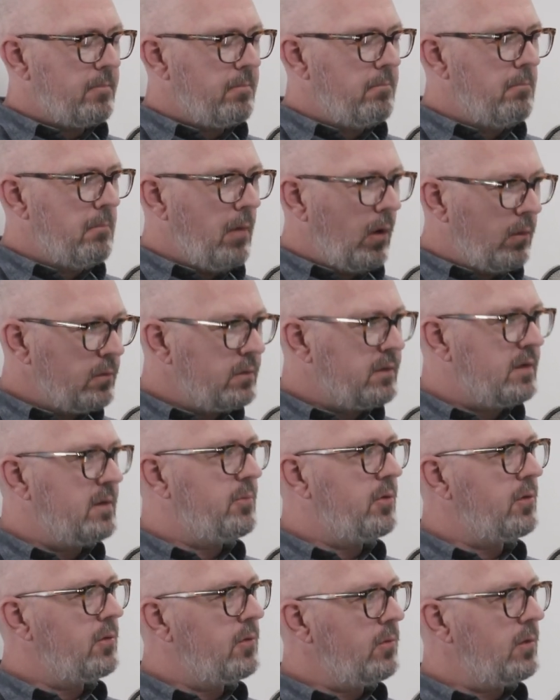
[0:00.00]

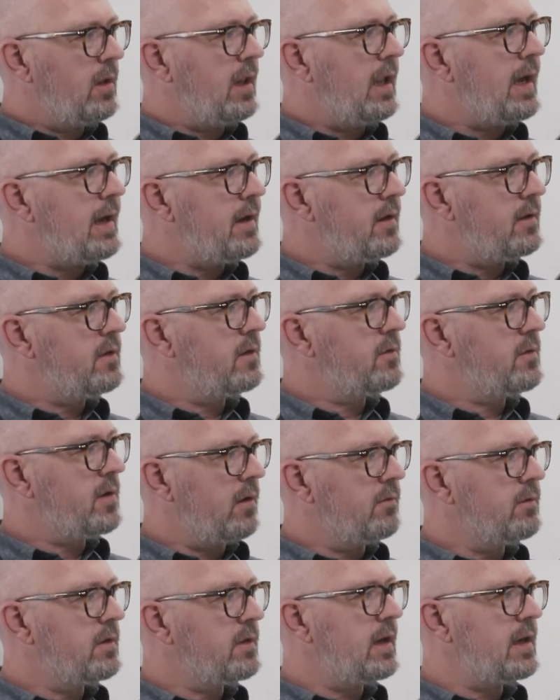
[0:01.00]
multiple layers of
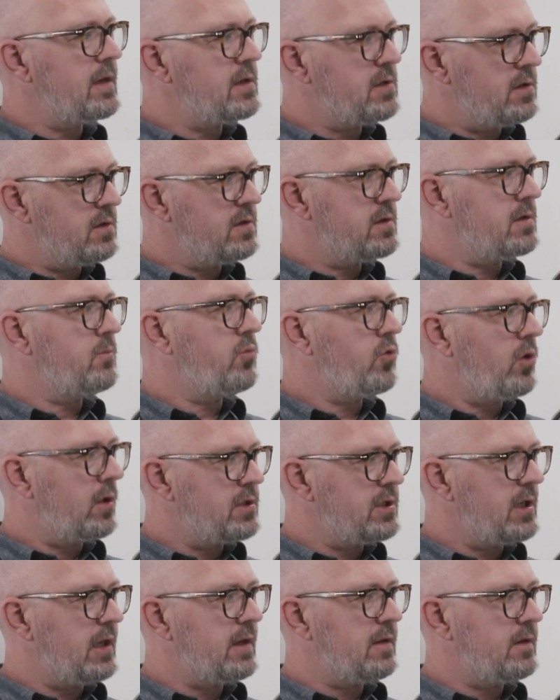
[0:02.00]
conversations and
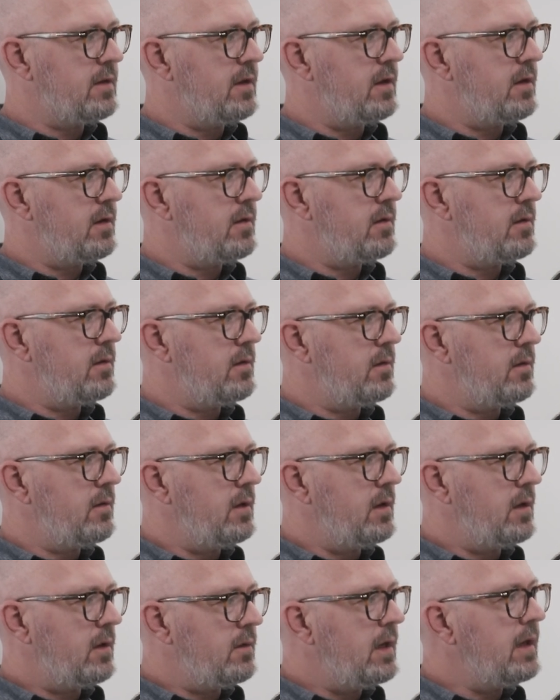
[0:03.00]
projects that
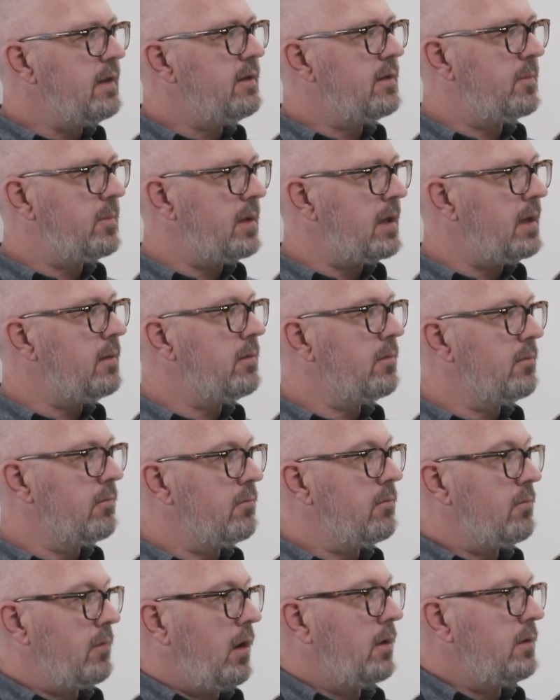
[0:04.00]
need to be
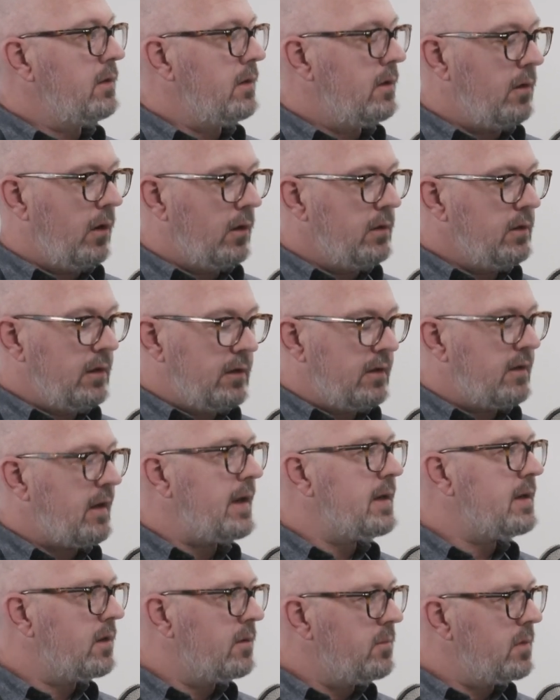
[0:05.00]

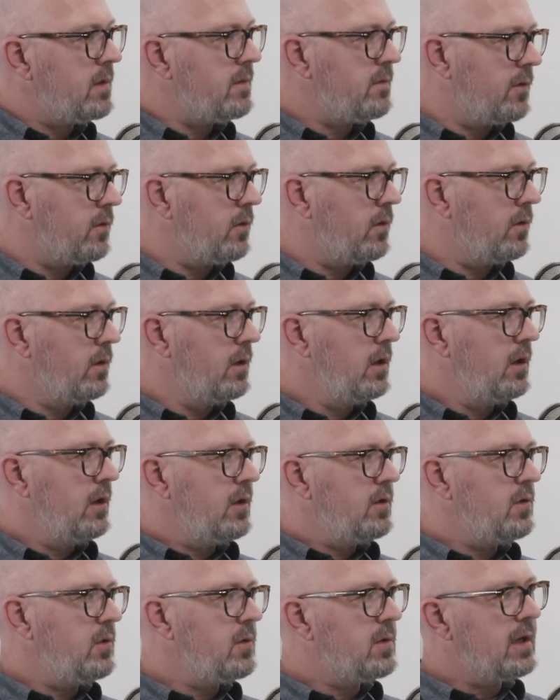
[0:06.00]
undertaken before
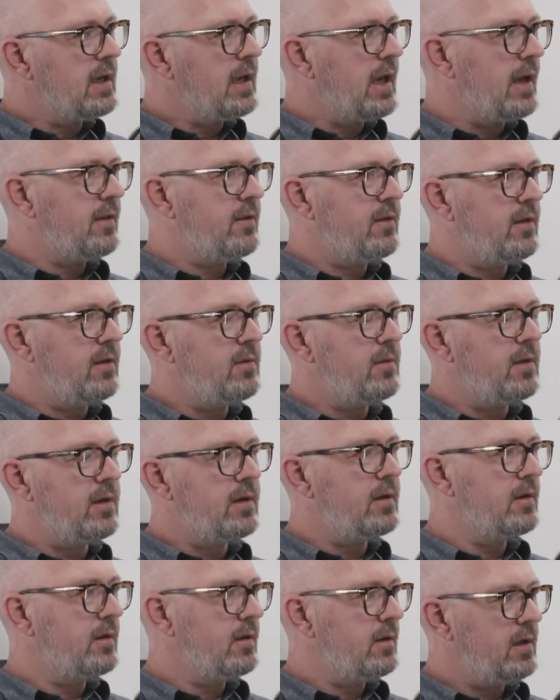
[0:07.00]
you can get to
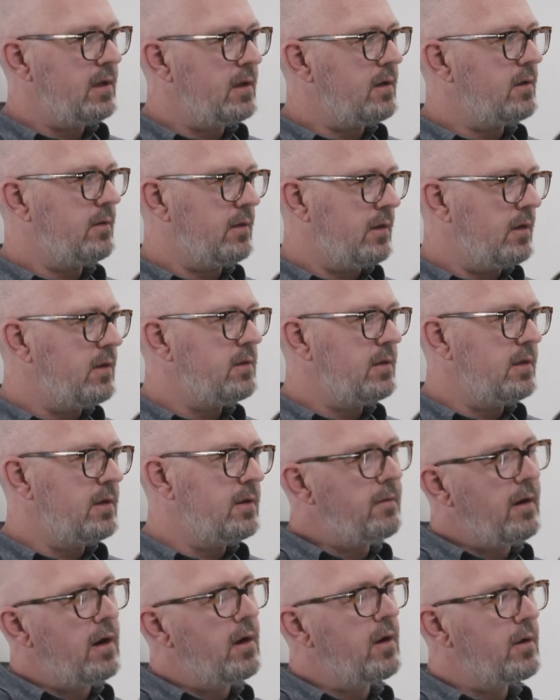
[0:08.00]
the
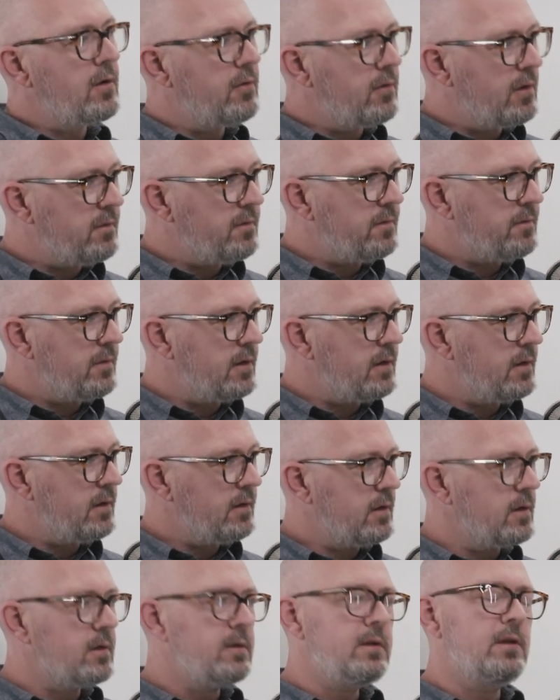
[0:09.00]
nirvana of the
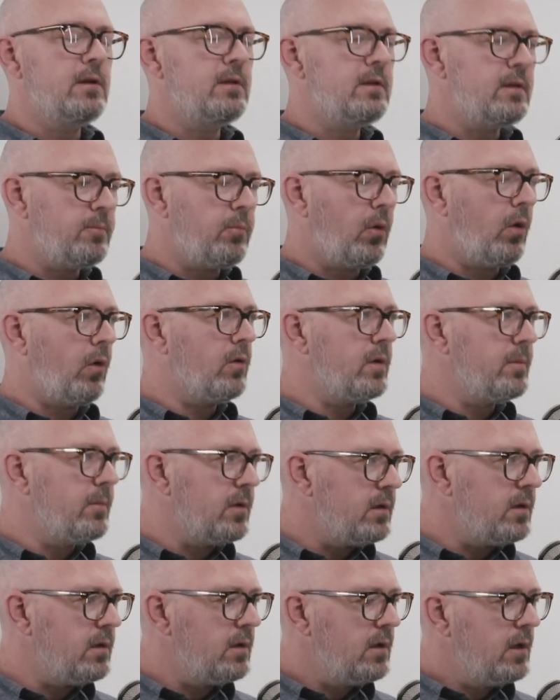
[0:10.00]
deployment.